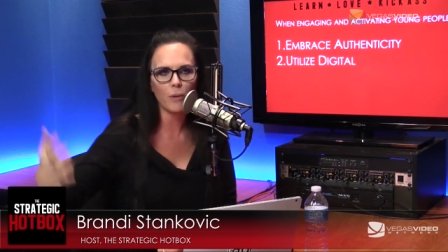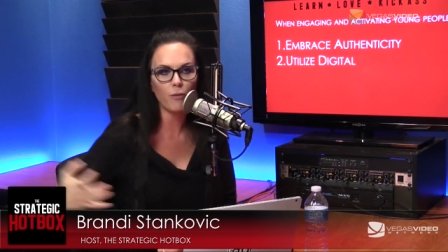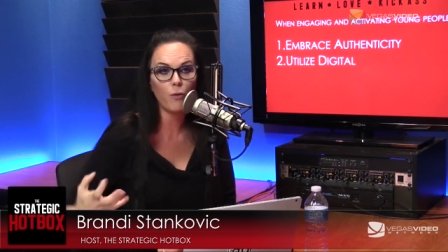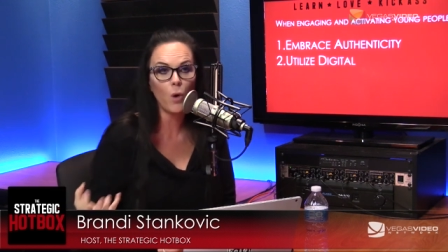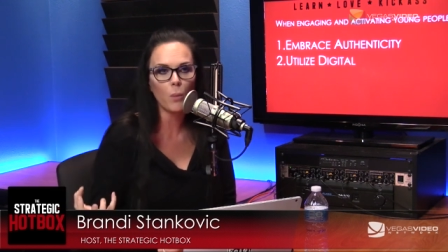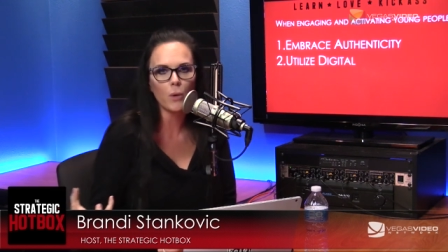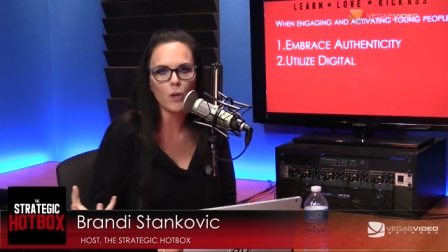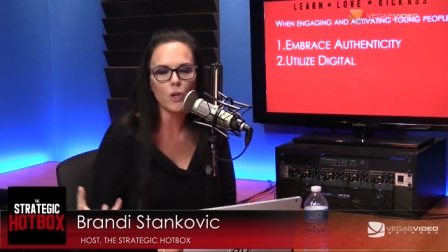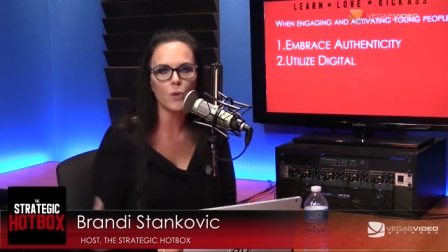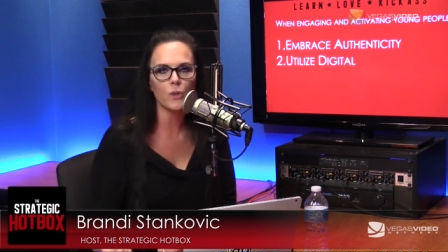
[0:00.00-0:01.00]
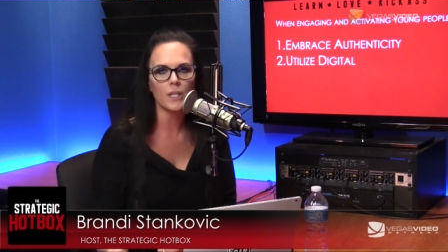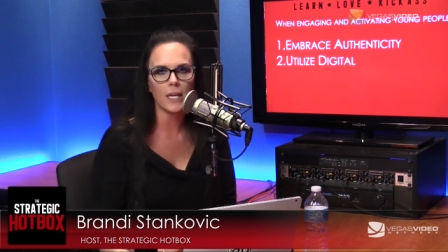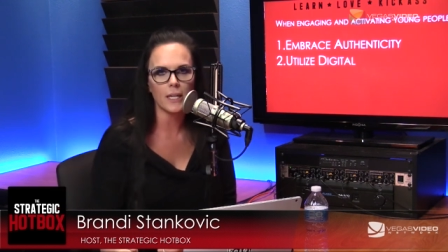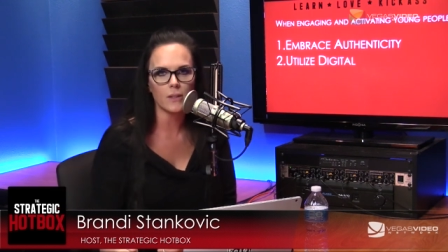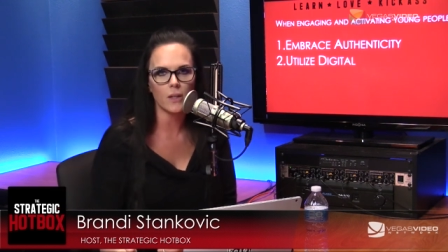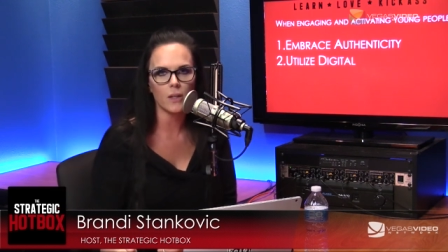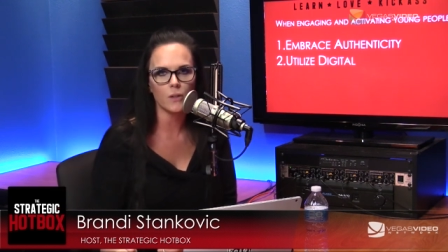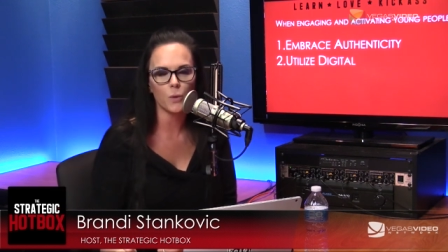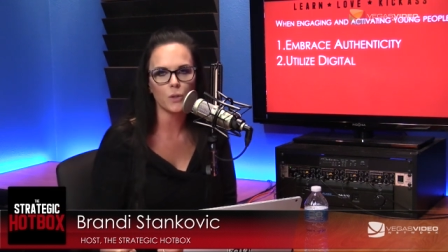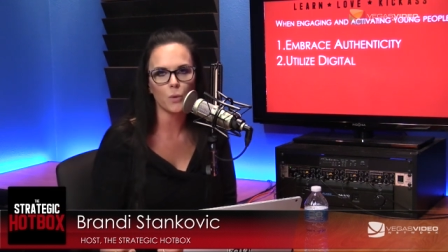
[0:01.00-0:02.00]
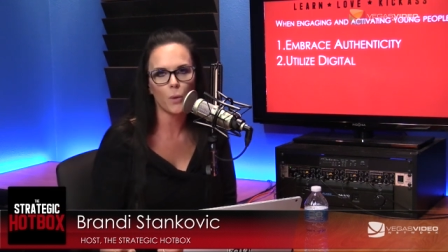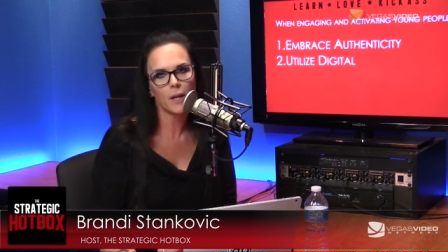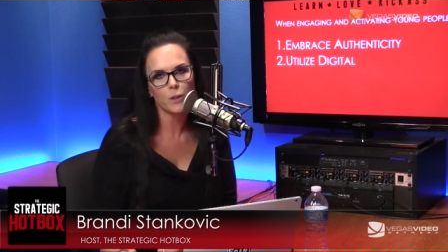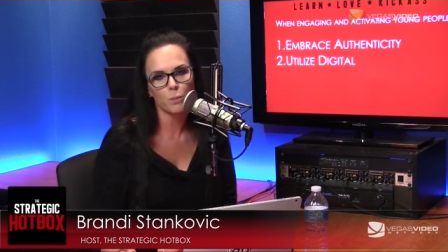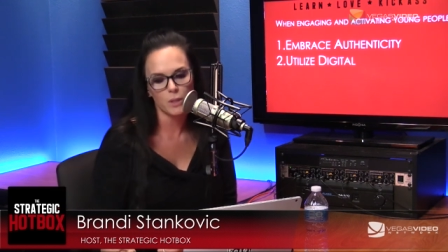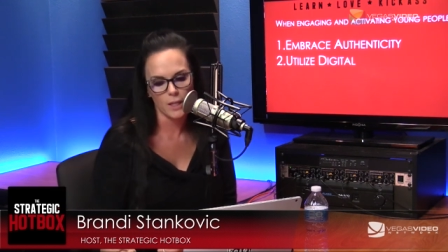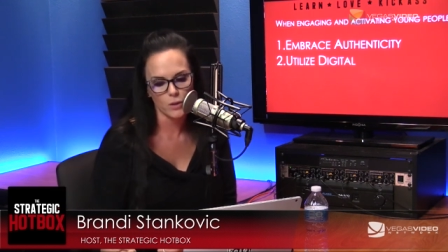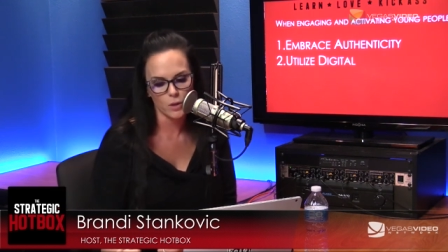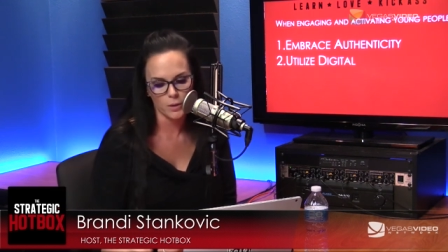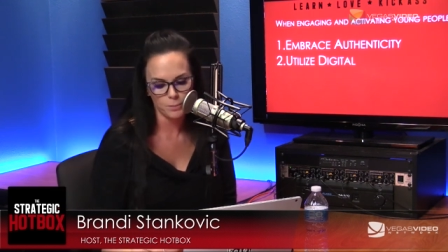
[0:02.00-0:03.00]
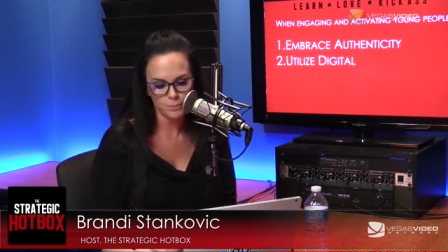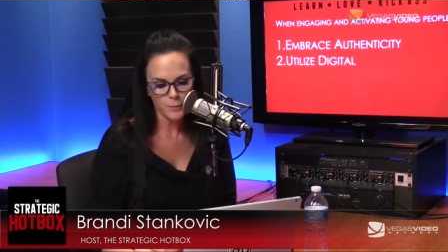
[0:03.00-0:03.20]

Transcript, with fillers: before we're using it to to its greatest potential.